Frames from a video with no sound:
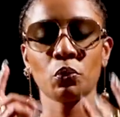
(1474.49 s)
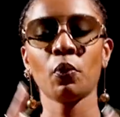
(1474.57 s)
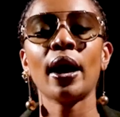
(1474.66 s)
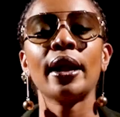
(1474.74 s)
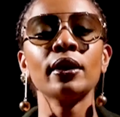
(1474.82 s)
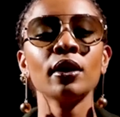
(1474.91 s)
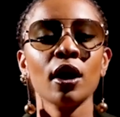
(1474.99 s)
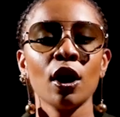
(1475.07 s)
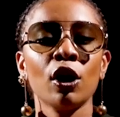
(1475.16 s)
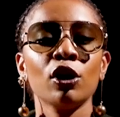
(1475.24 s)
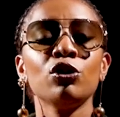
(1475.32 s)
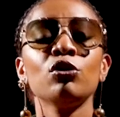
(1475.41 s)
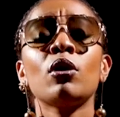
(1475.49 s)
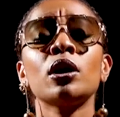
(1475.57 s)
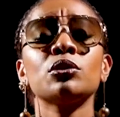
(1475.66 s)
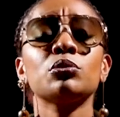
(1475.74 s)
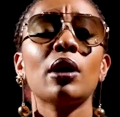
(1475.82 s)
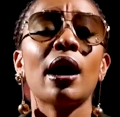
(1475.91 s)
1, do
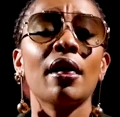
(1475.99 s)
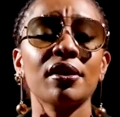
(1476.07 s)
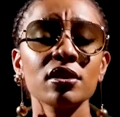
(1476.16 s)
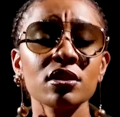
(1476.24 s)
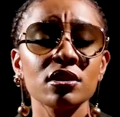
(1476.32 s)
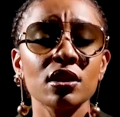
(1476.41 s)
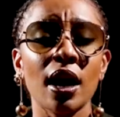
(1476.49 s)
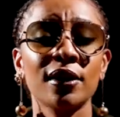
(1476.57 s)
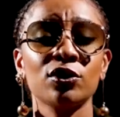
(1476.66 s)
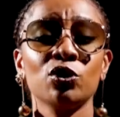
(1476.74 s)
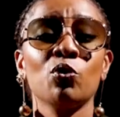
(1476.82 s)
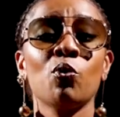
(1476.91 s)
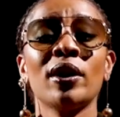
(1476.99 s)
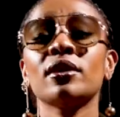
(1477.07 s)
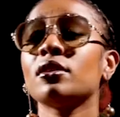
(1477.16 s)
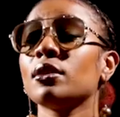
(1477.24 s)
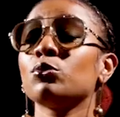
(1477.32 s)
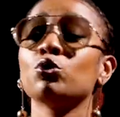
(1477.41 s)
unto others as you
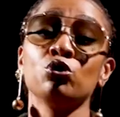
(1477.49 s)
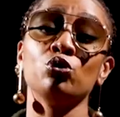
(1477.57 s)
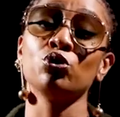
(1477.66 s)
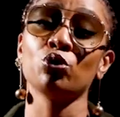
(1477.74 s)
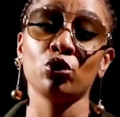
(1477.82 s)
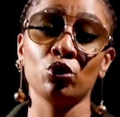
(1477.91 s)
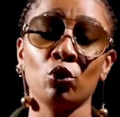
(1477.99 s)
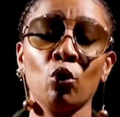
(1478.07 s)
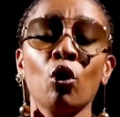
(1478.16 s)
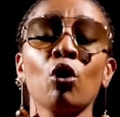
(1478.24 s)
want them to do to you.